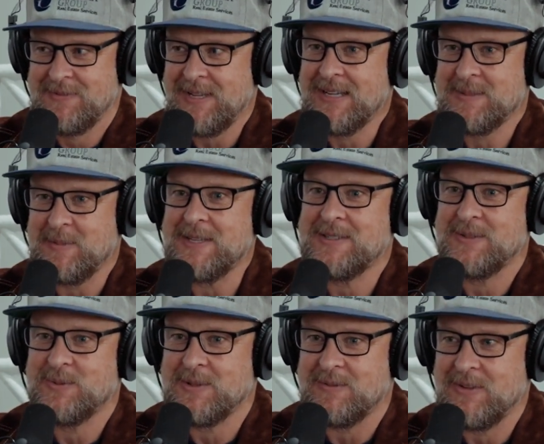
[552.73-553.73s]
text
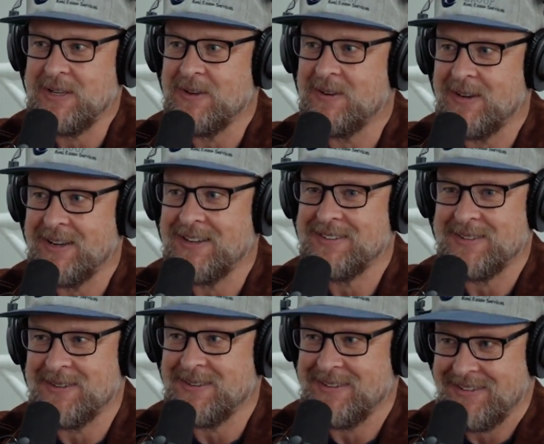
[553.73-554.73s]
message with a video on it.
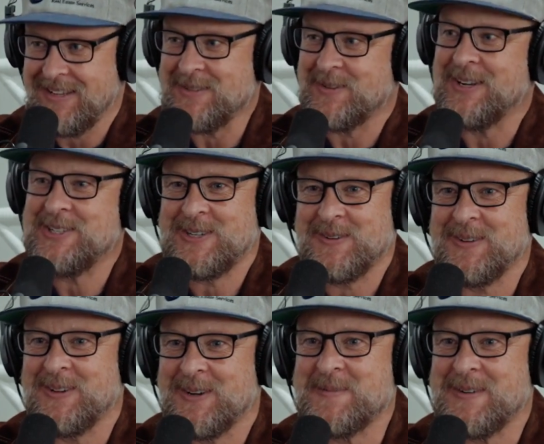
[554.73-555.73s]
So that's what I shared with her.